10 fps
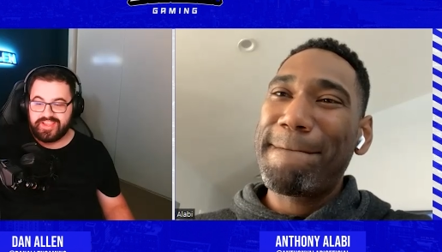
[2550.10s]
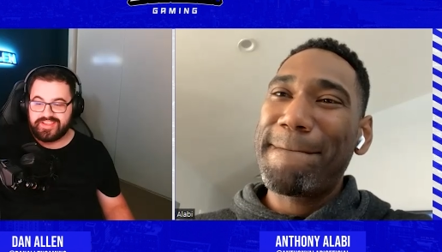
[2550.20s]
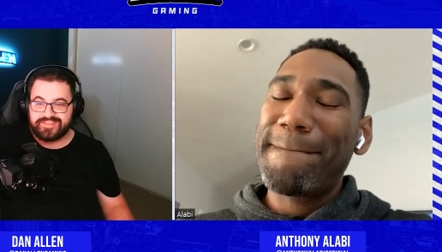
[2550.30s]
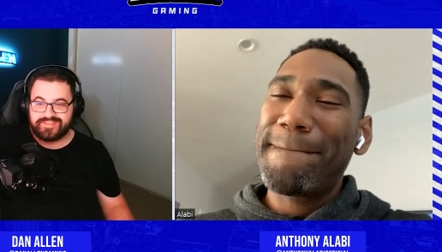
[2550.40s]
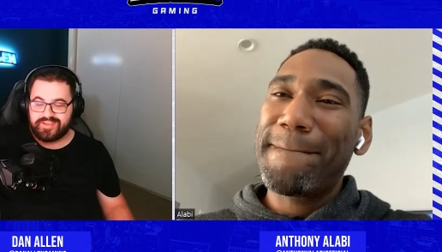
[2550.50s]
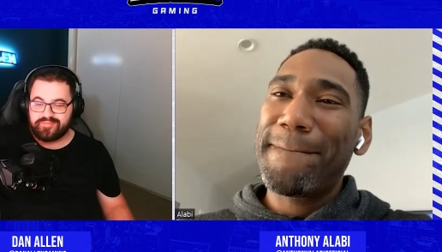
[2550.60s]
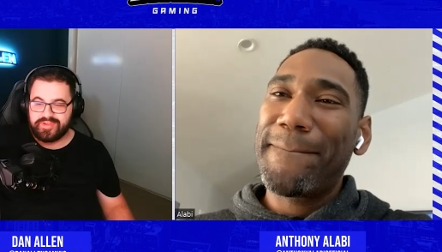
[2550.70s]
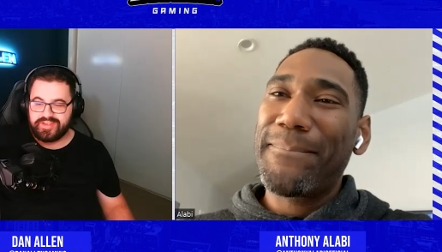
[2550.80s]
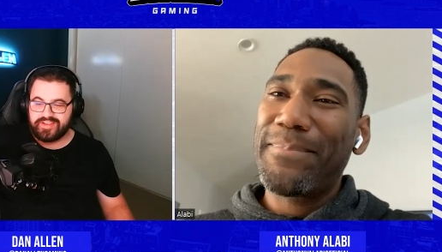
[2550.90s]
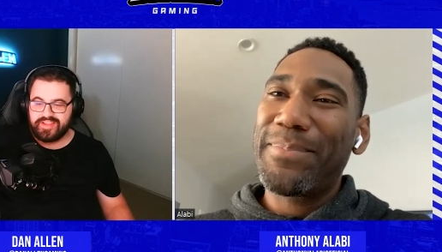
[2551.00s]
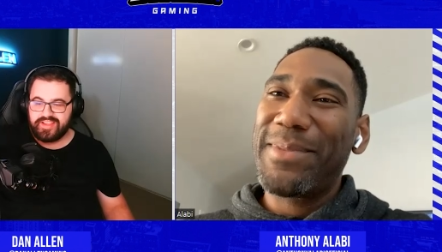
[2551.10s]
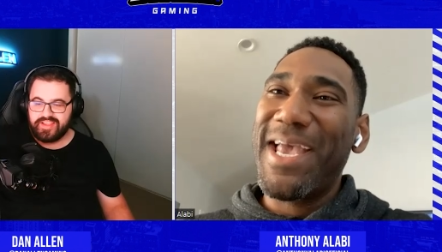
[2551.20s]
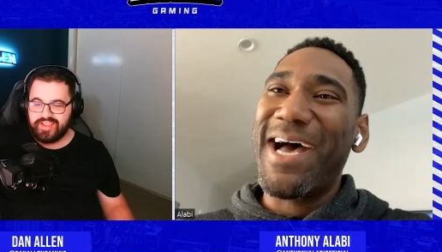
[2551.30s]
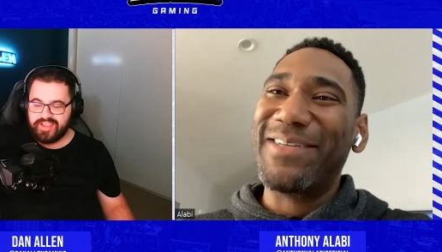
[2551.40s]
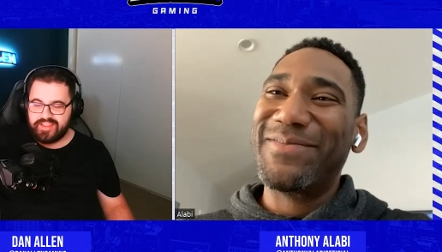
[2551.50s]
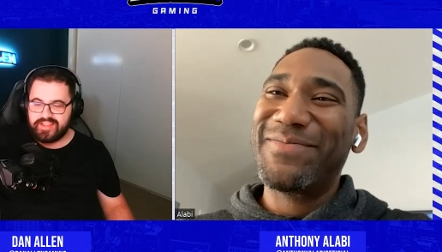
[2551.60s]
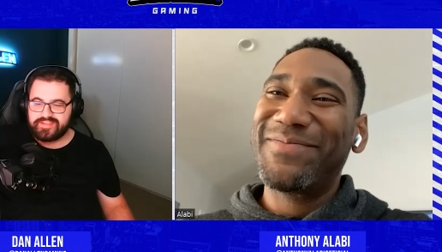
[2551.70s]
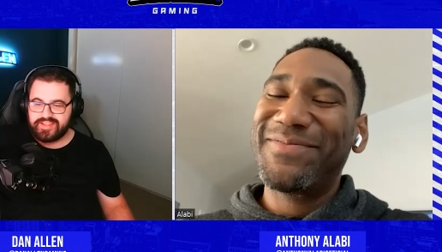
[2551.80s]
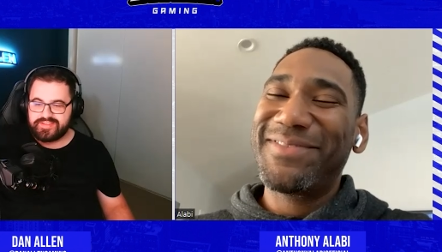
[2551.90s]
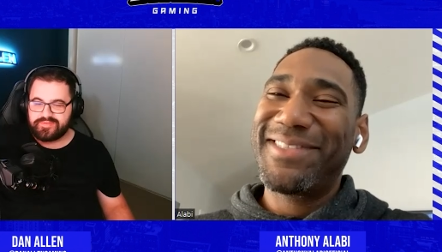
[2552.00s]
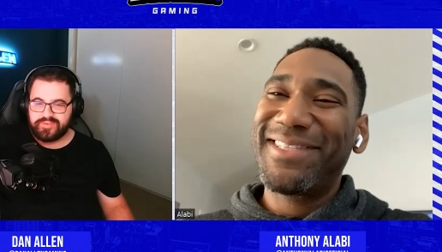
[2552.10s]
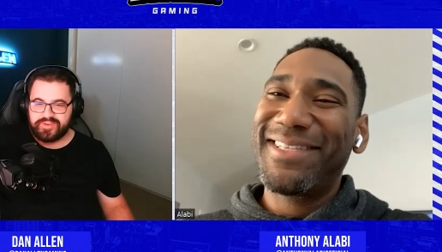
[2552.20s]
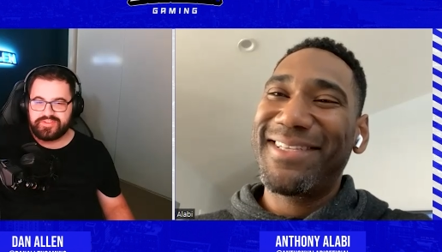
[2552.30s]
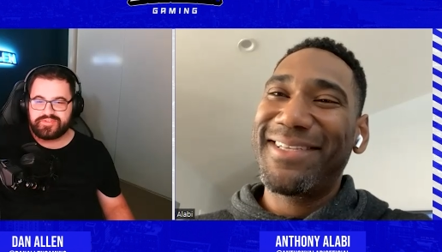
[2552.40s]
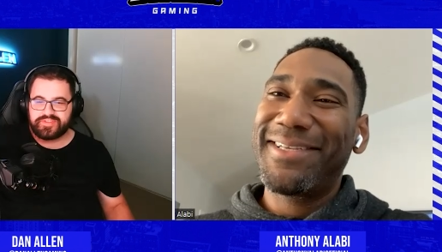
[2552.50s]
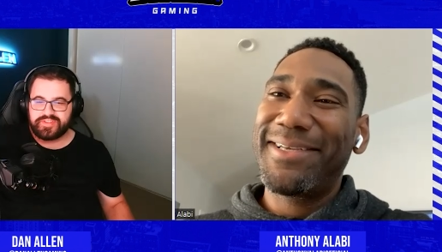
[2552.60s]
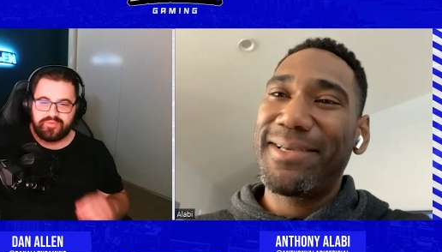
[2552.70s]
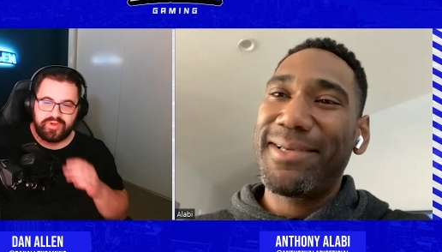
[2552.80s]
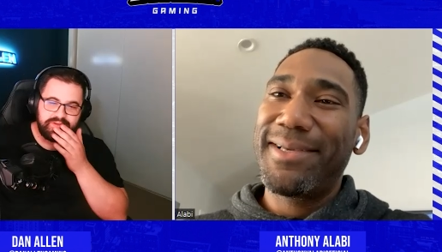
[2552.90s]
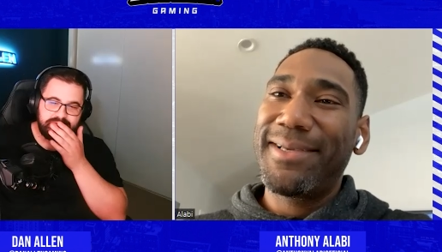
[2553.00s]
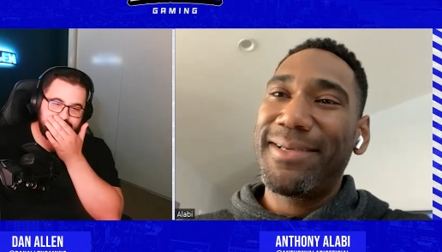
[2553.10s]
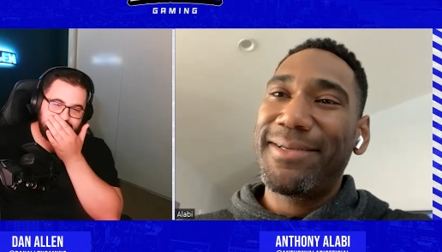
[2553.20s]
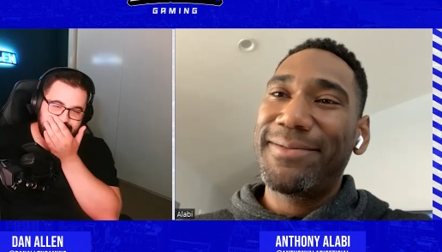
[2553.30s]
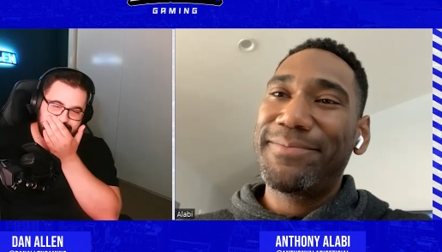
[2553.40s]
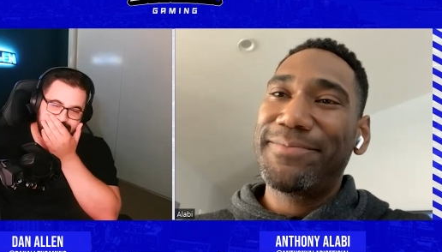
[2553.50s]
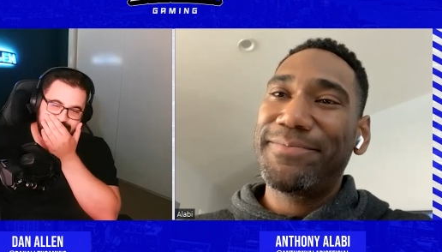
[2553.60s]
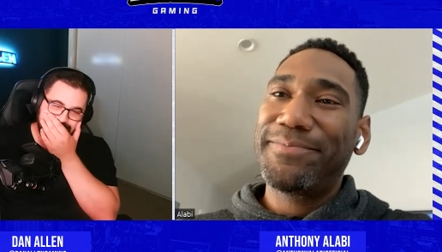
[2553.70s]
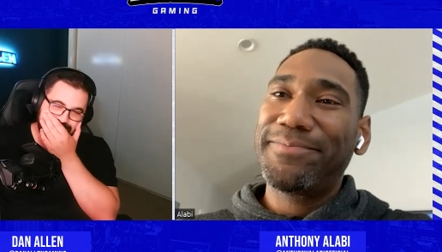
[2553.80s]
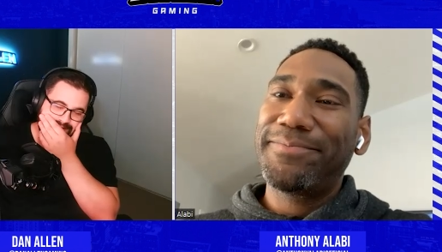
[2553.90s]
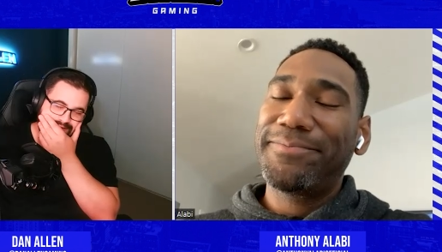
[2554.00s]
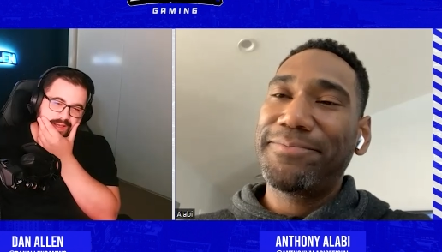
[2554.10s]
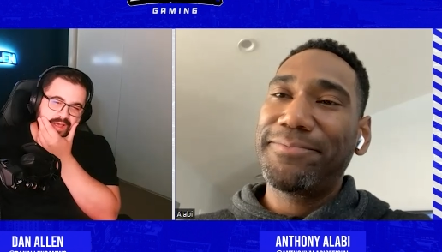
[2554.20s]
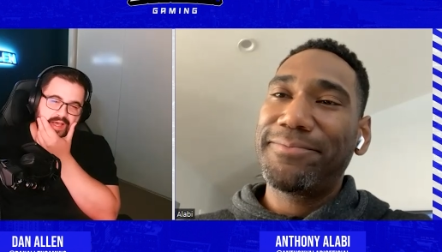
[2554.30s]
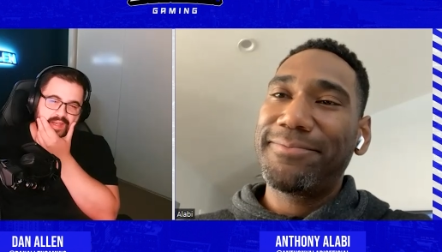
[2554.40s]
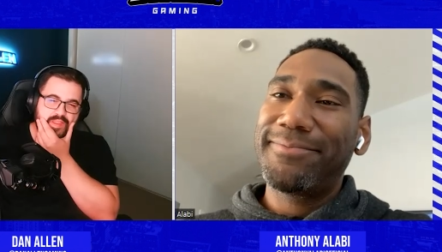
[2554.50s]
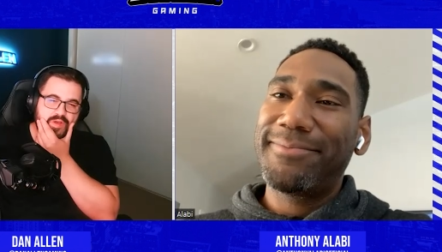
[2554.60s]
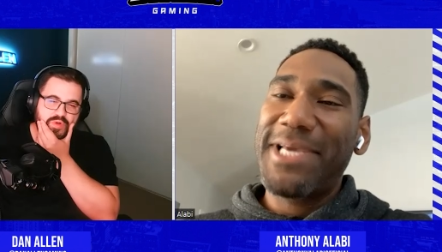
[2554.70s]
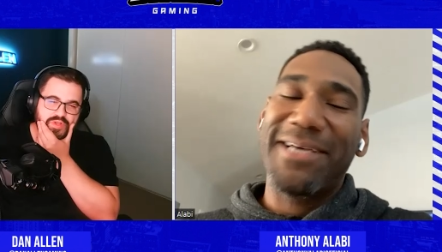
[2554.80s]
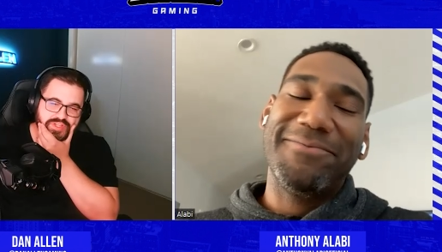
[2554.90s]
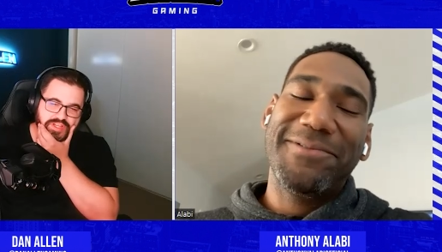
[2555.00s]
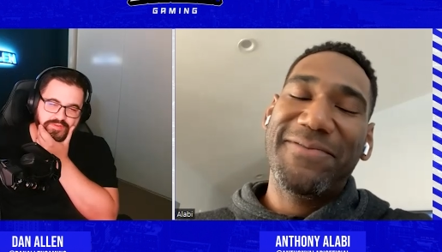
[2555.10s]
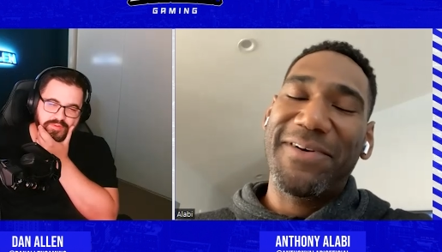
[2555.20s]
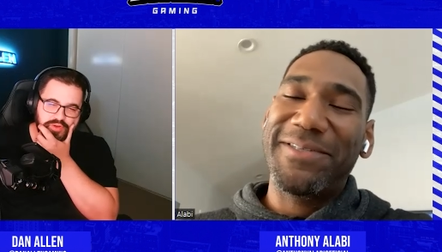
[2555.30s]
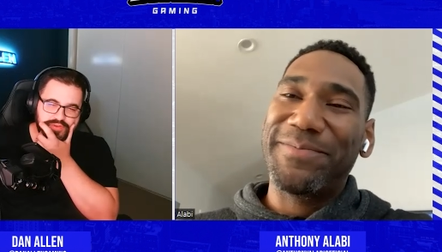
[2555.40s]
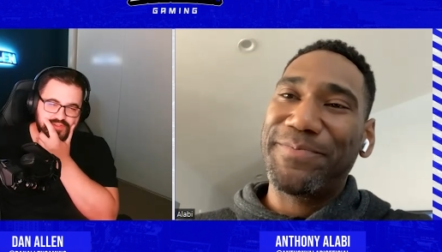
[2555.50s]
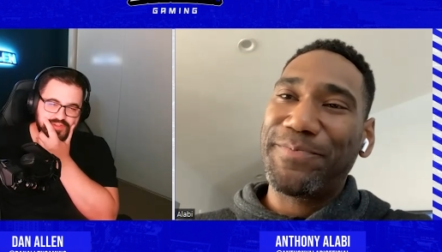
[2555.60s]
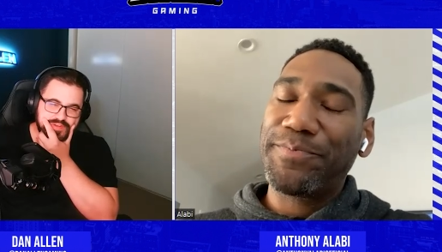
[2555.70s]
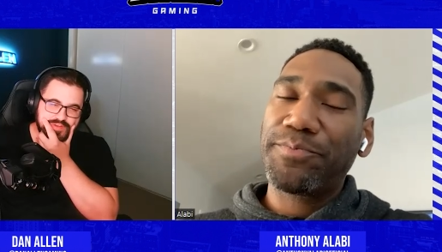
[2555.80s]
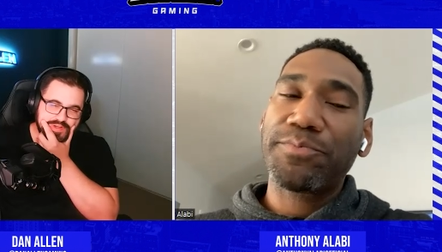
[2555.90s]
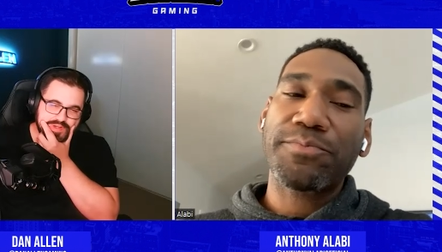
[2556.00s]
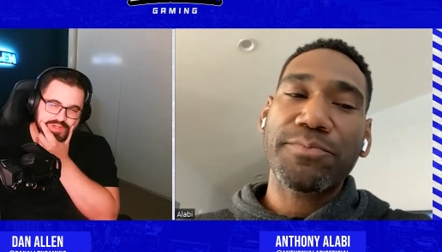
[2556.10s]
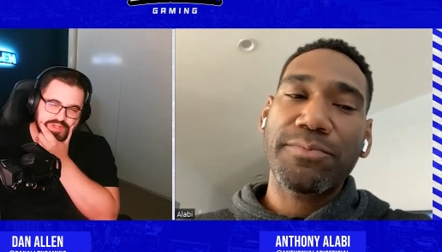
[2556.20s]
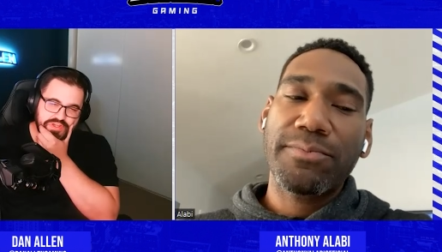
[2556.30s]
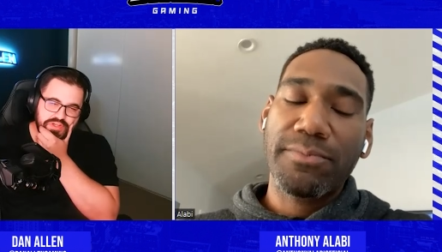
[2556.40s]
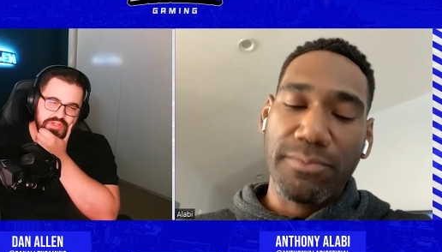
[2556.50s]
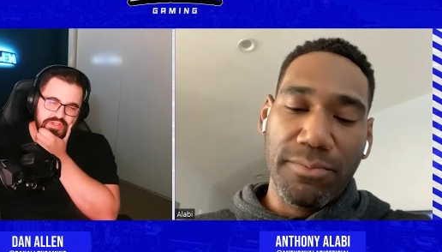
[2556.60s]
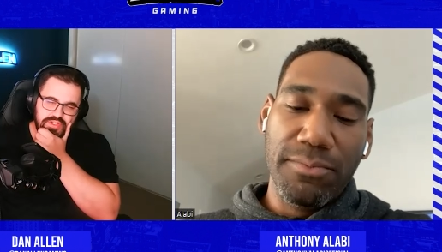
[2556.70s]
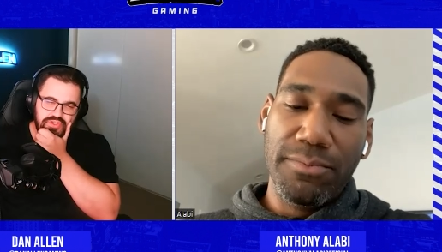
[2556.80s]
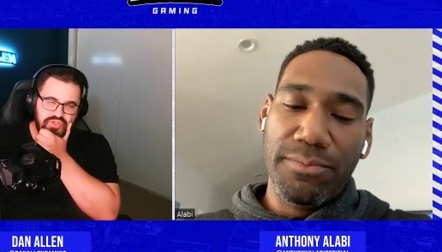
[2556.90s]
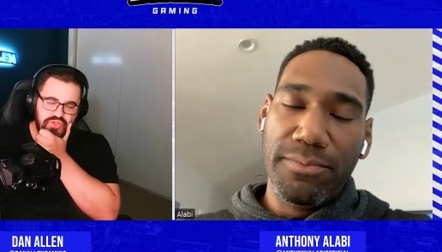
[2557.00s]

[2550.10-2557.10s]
Speaker 1: guests. I mean, yeah, and that's that's a very interesting way of of doing it. Uh, another question yeah. here from Austin: Did